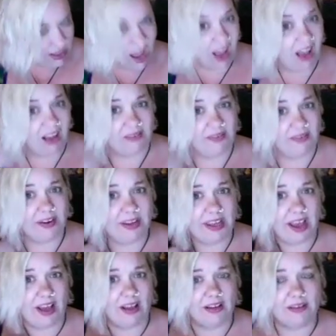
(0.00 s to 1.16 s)
young, very
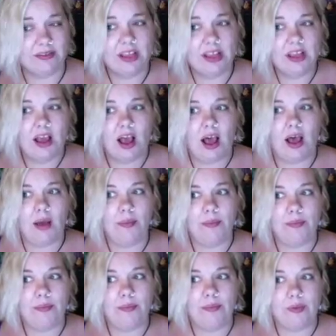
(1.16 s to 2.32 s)
young.
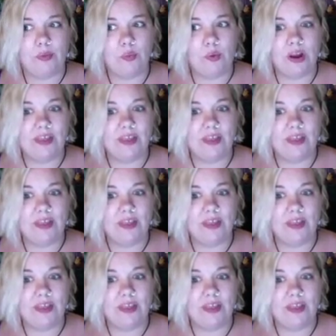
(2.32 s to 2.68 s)
One